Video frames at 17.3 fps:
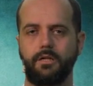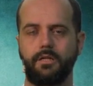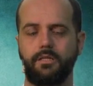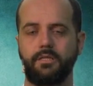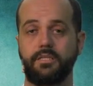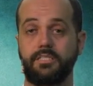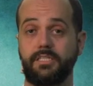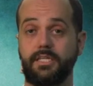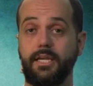
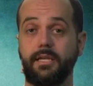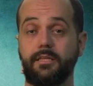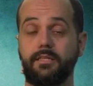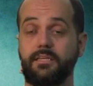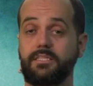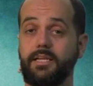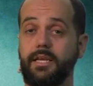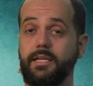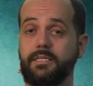The
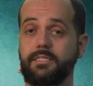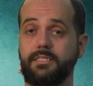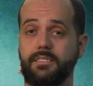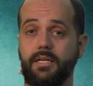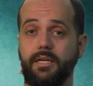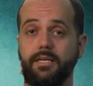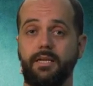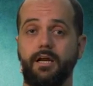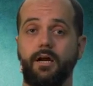second
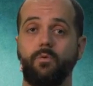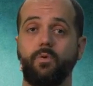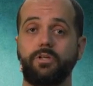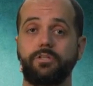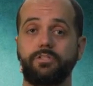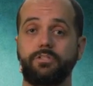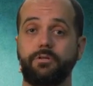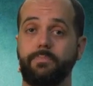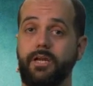study I
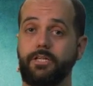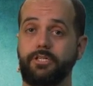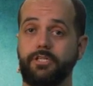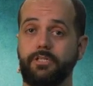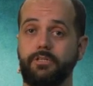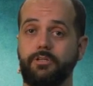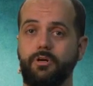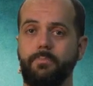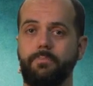want to
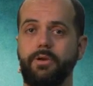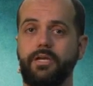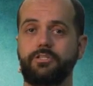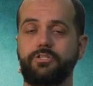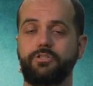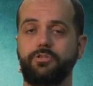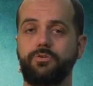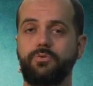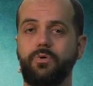mention compares
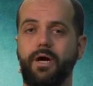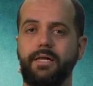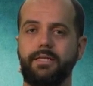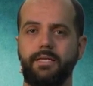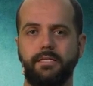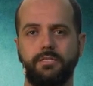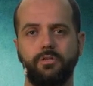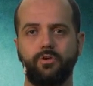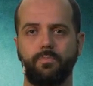2
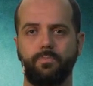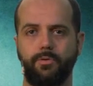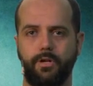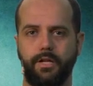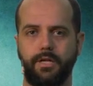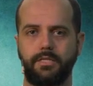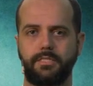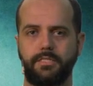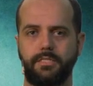identical
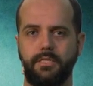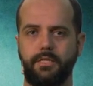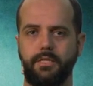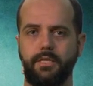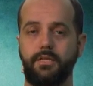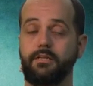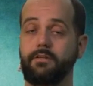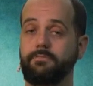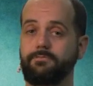products
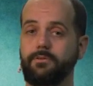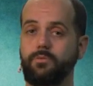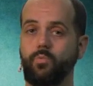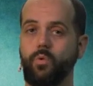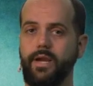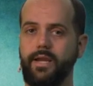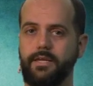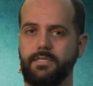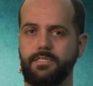in different
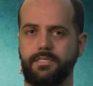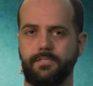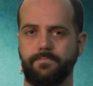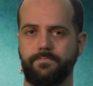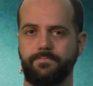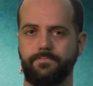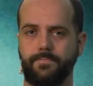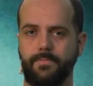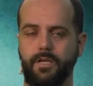ways.
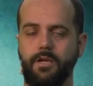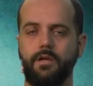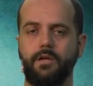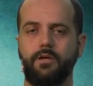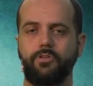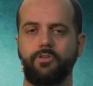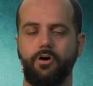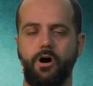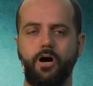
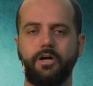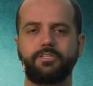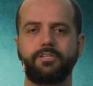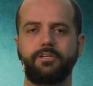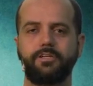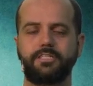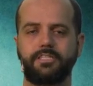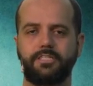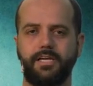The
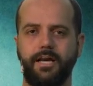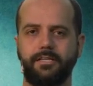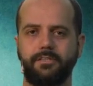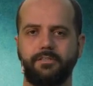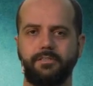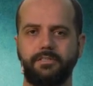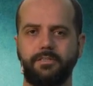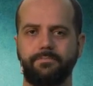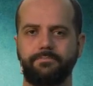article is
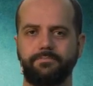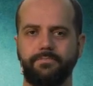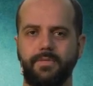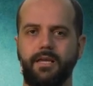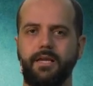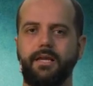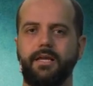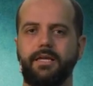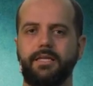titled
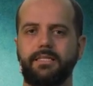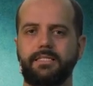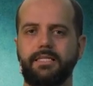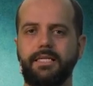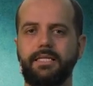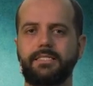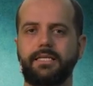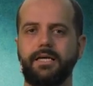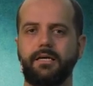
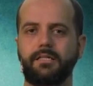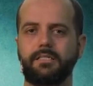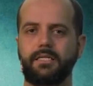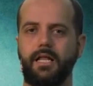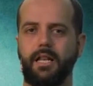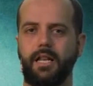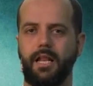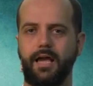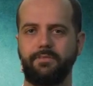Detailed
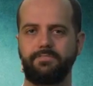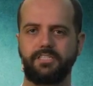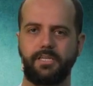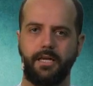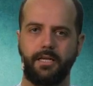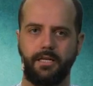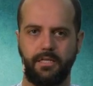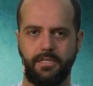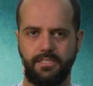Life
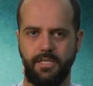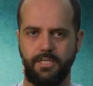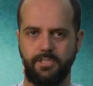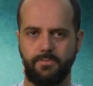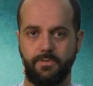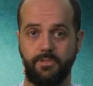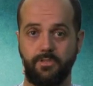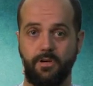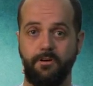Cycle
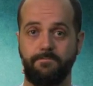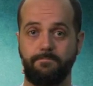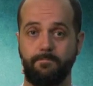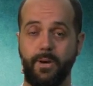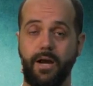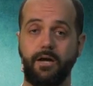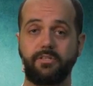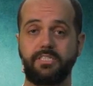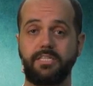Assessment of
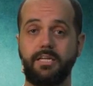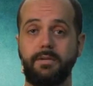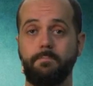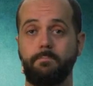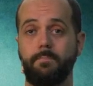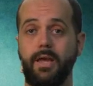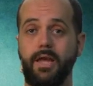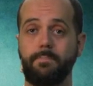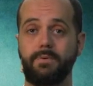Bounty
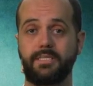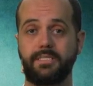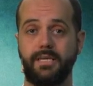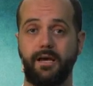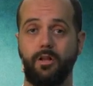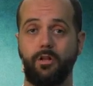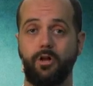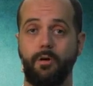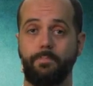Paper
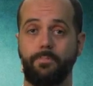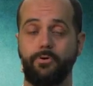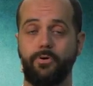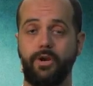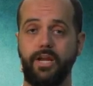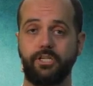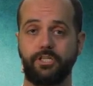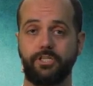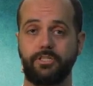Towel
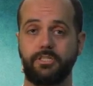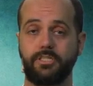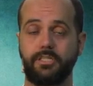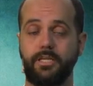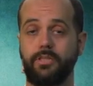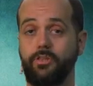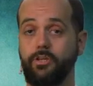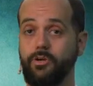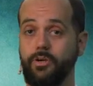Operations
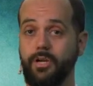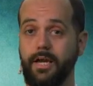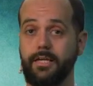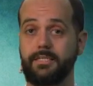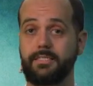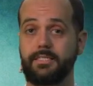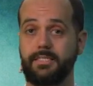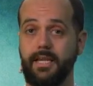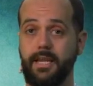in the
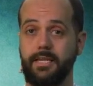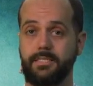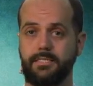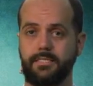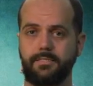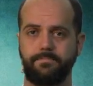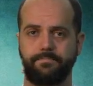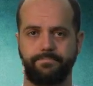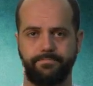United States.